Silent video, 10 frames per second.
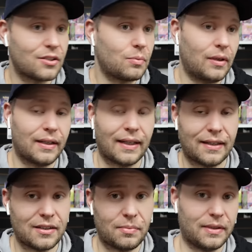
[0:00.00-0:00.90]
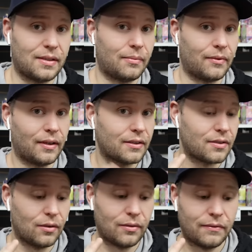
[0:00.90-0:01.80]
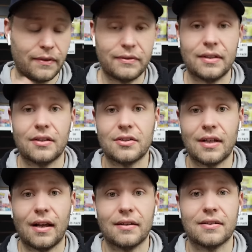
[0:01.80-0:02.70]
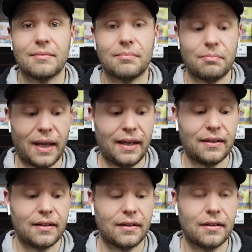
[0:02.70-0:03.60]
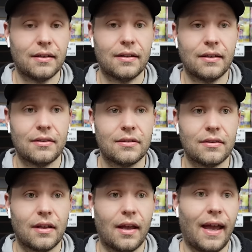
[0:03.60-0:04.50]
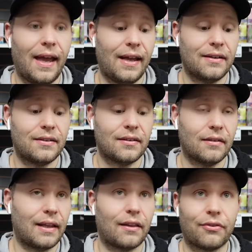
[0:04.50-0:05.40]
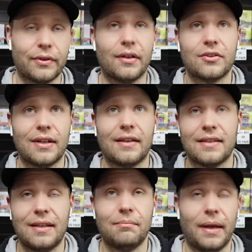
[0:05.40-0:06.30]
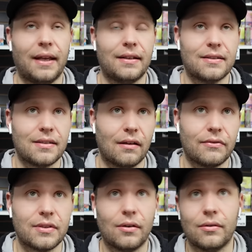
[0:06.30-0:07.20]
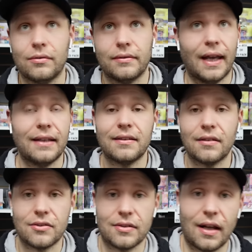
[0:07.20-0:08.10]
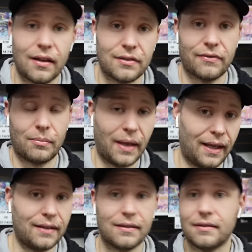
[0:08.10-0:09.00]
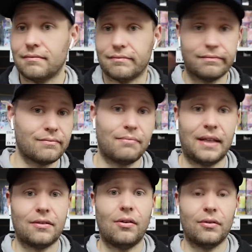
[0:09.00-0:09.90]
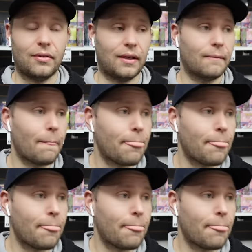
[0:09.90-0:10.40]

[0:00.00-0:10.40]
just wanted to get this place up and running. So $1,500 paint, and like $300 in paint itself. So $1,800 for paint the whole unit.